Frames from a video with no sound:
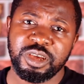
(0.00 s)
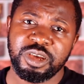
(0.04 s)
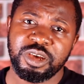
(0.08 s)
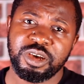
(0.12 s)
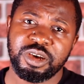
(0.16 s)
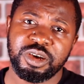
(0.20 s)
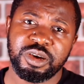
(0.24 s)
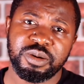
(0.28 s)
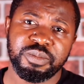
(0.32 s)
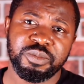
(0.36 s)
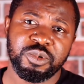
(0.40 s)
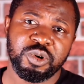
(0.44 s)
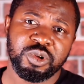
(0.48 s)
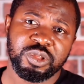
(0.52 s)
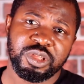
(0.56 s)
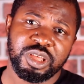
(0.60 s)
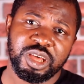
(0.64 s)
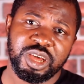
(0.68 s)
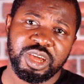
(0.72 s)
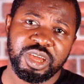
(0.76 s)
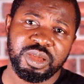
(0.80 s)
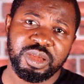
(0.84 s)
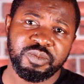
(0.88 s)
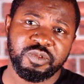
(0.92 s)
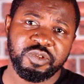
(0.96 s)
more
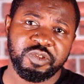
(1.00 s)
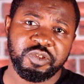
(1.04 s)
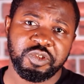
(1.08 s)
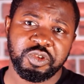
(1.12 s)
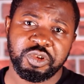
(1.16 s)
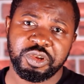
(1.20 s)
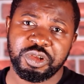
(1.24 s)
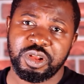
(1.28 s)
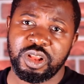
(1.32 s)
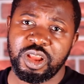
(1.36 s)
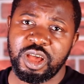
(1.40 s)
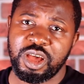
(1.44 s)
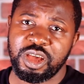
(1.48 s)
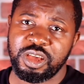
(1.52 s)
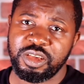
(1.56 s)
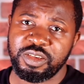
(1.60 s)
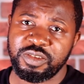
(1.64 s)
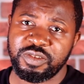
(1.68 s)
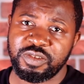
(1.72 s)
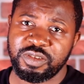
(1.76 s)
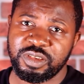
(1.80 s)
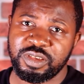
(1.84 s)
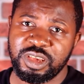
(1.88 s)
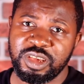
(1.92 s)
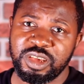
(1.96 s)
time to socialize.